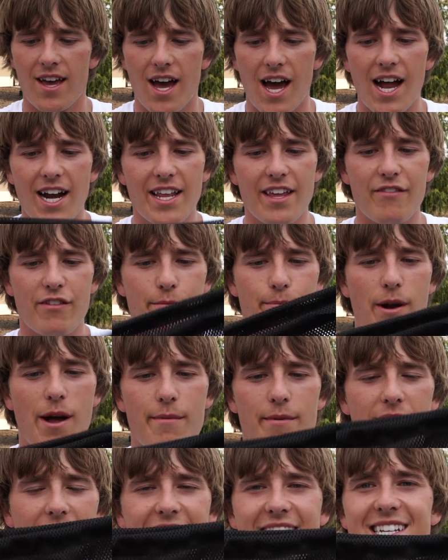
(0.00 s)
I'd give it
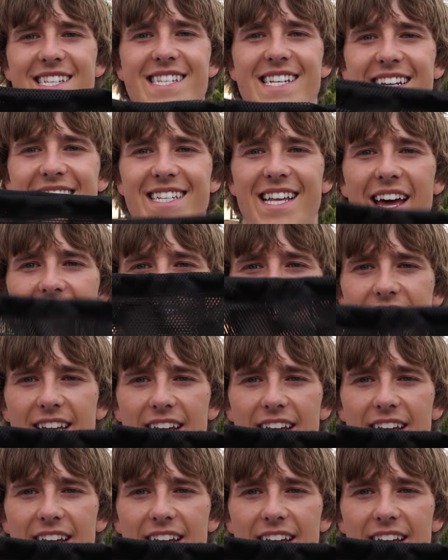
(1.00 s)
probably like a 6 out of